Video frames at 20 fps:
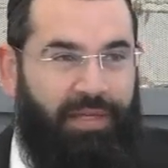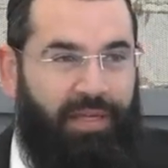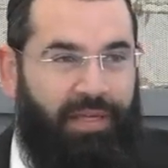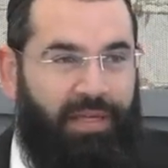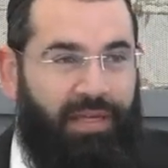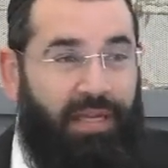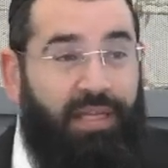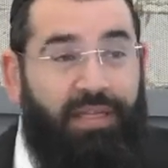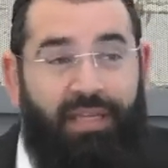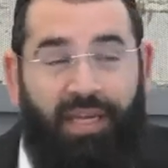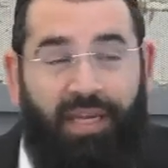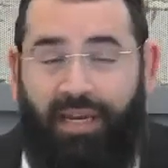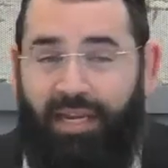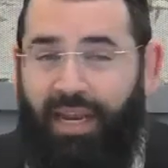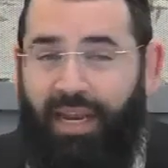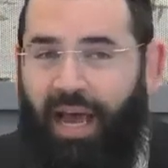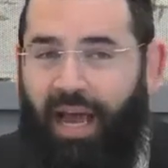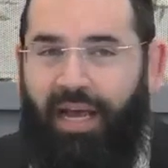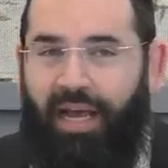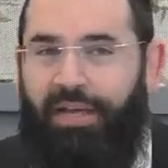
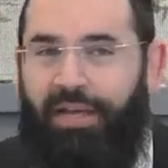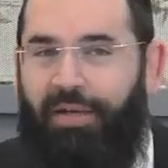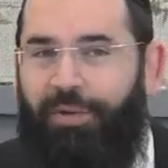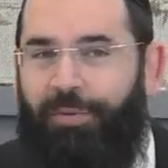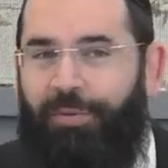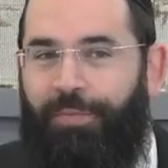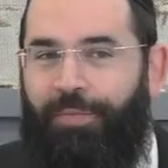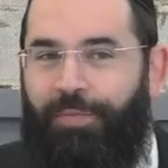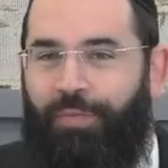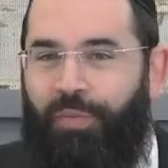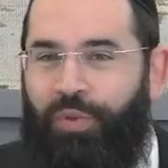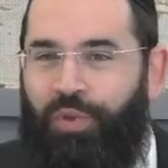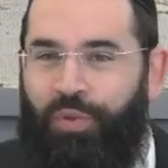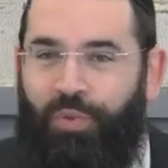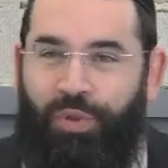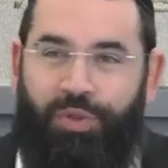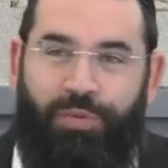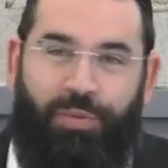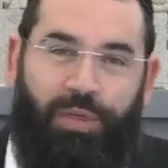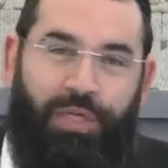ketikna. So
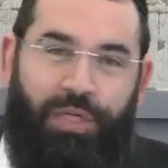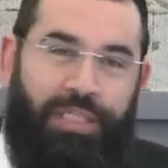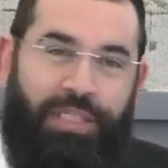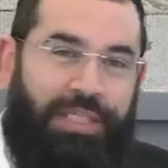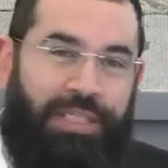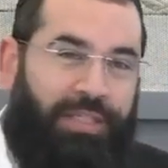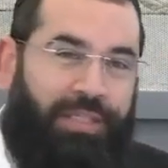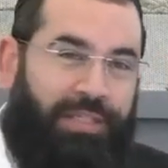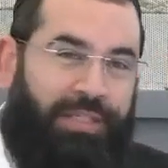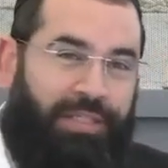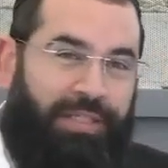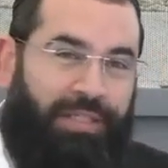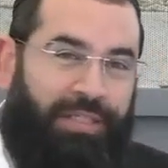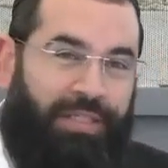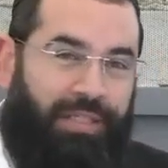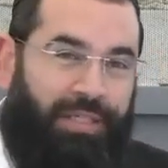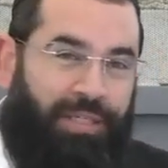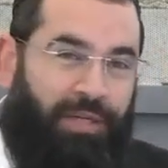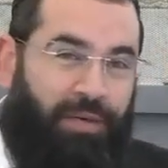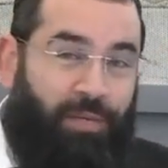which one is it?
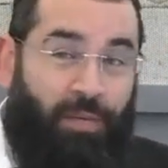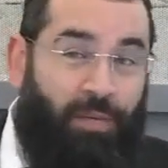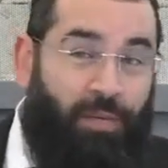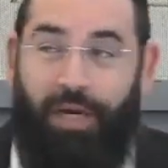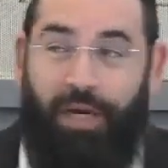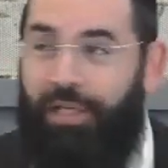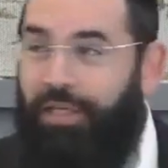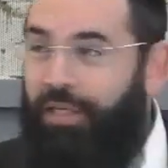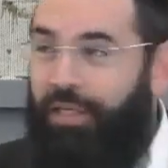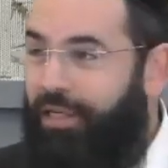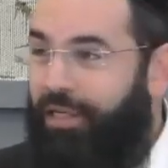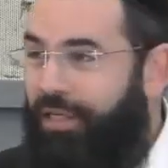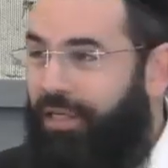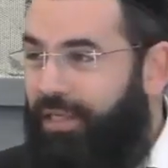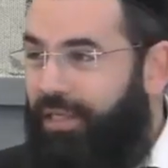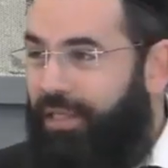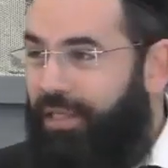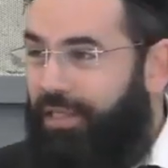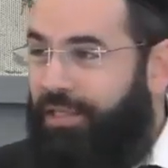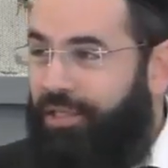One,
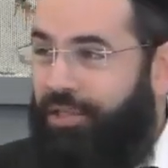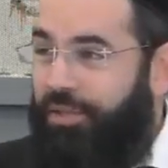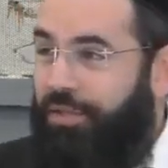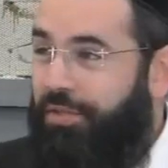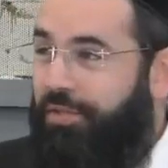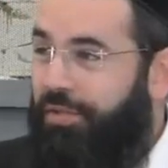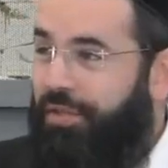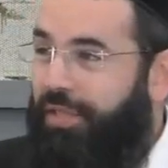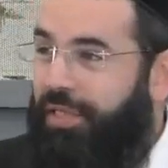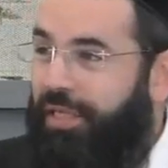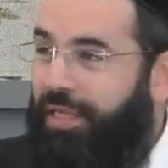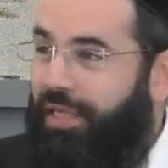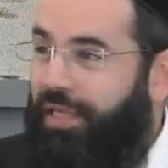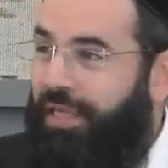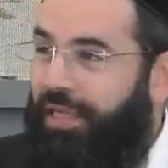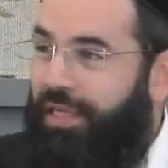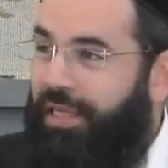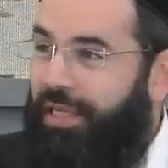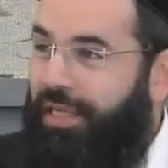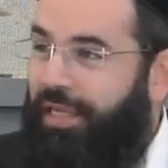two.
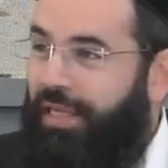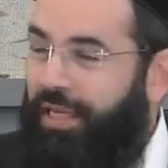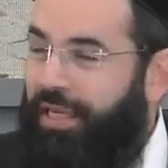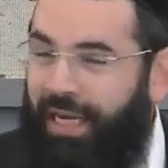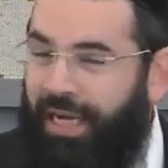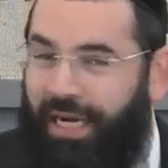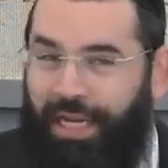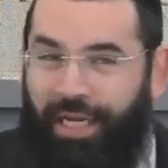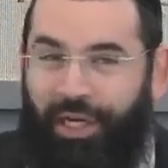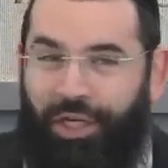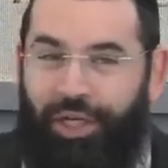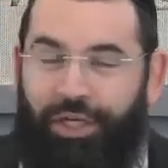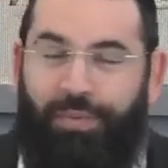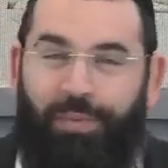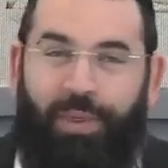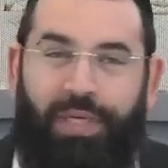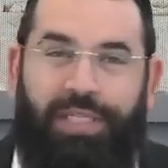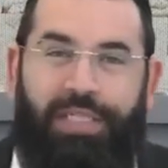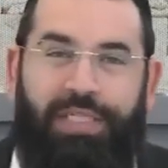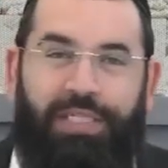I heard
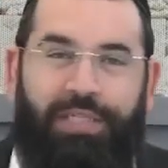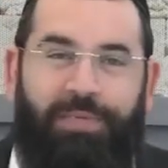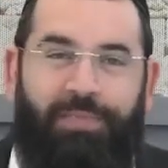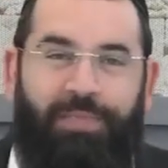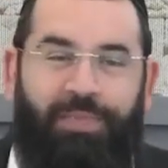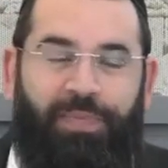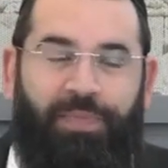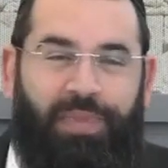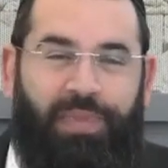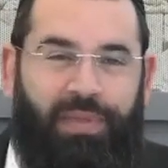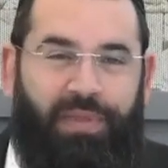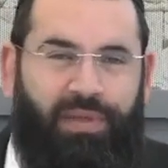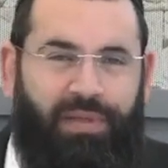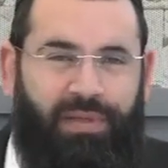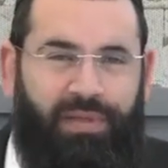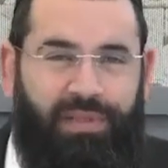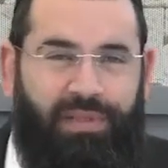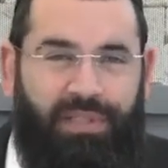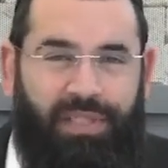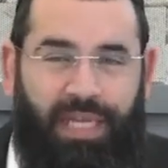once
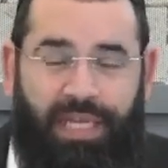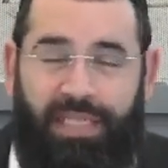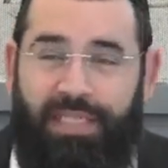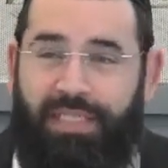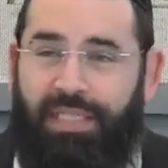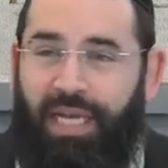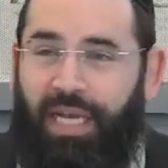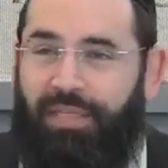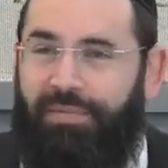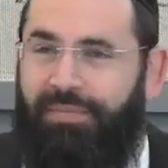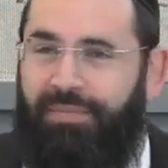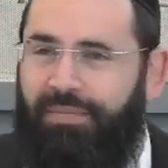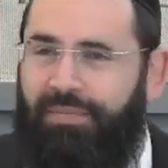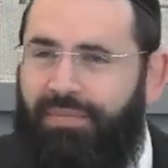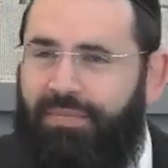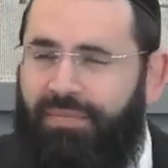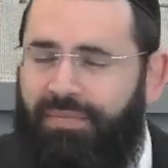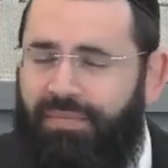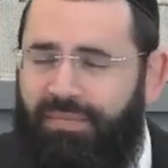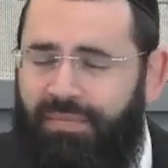an insight
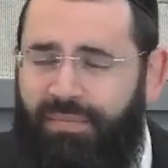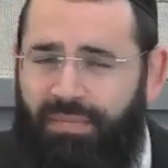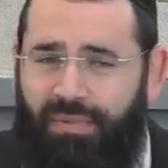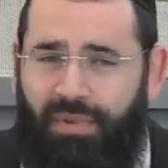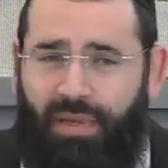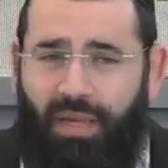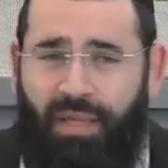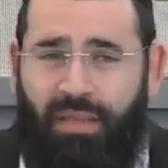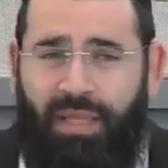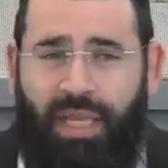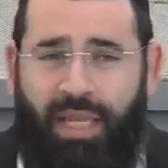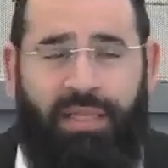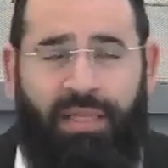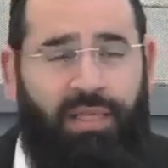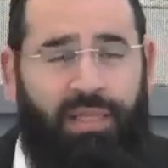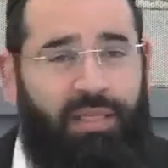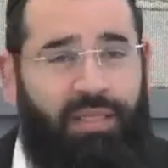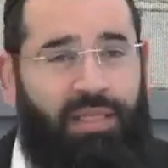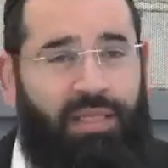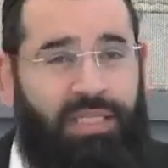that
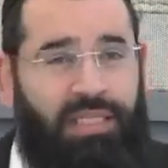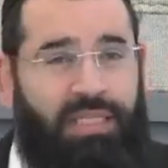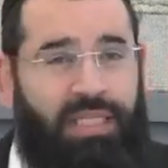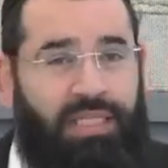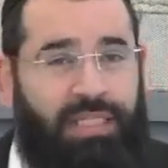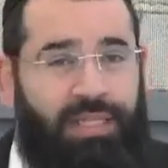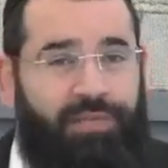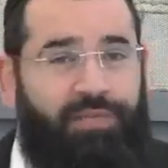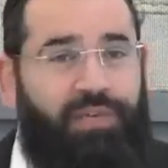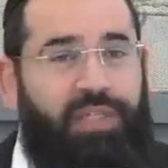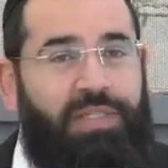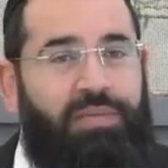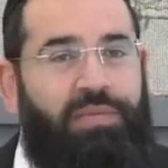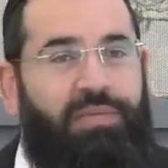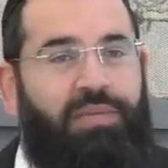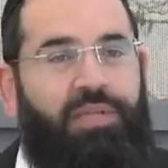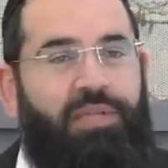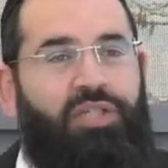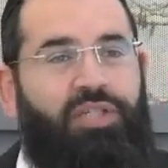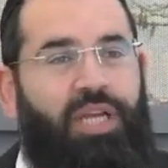there's a difference
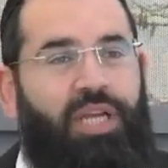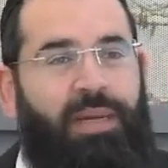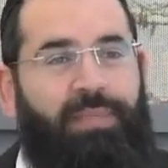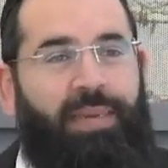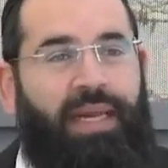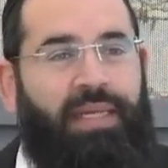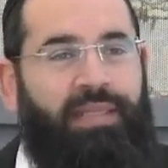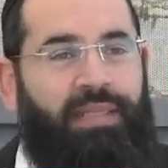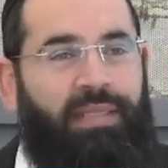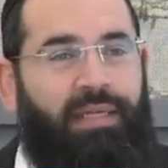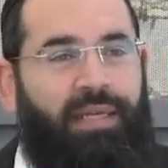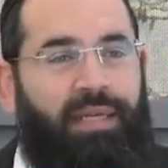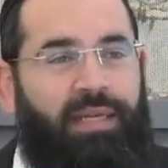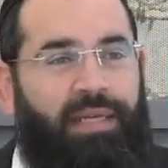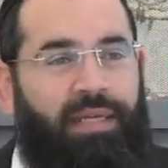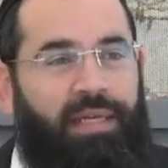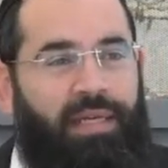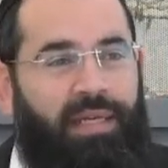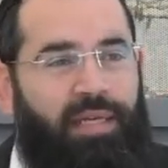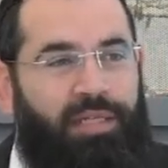between Shabbat,
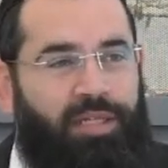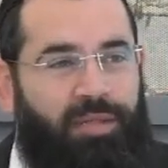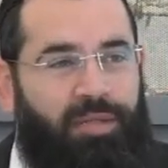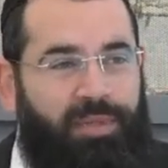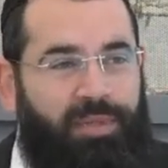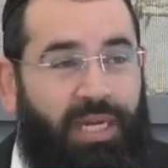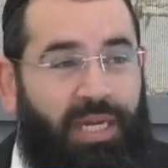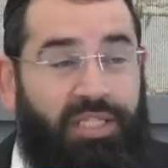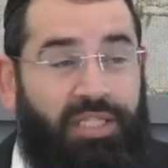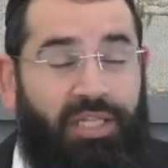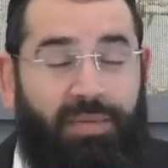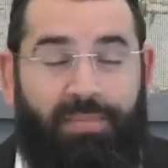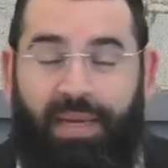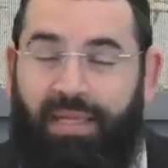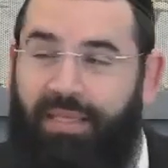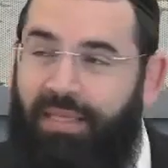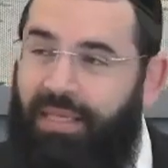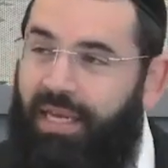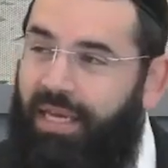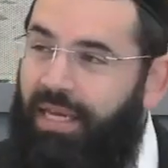Shemirat
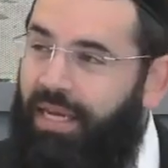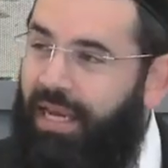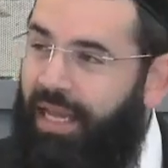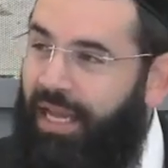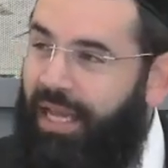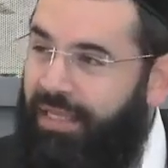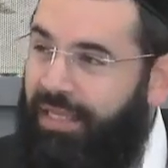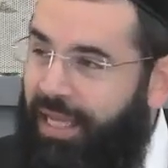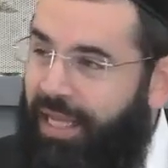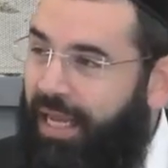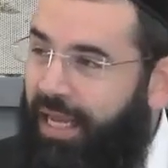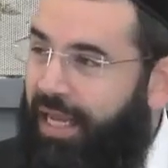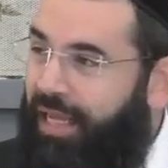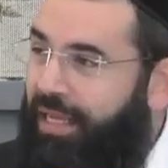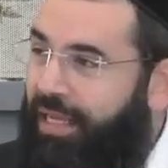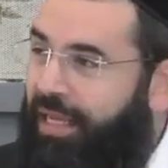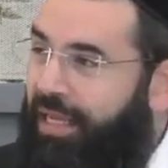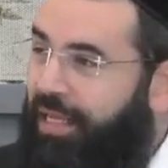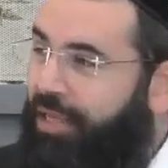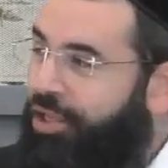Shabbat kehilchata,
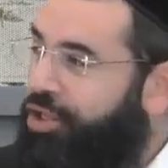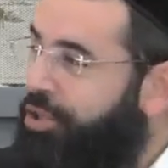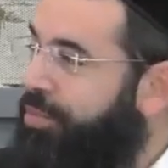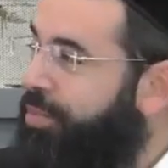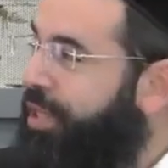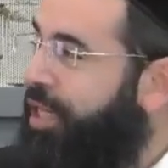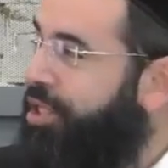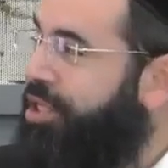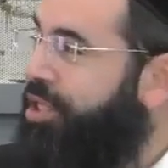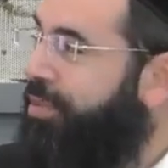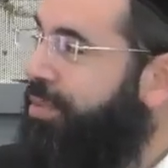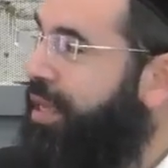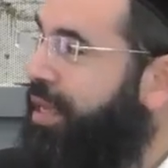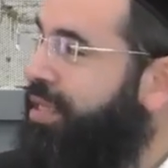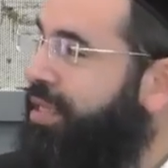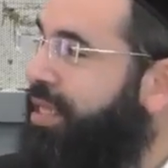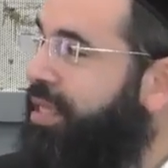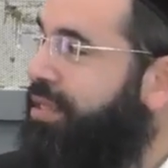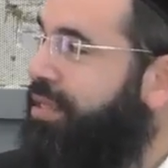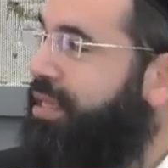and Shemirat
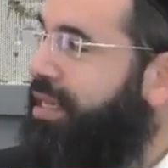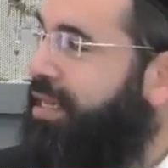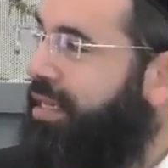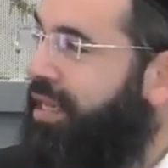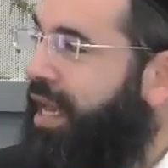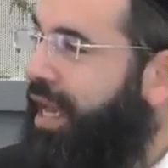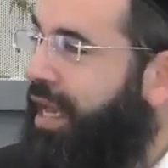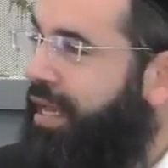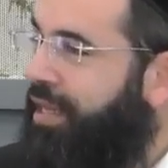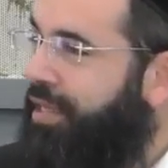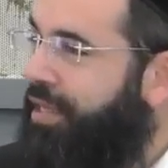Shabbat ketikna.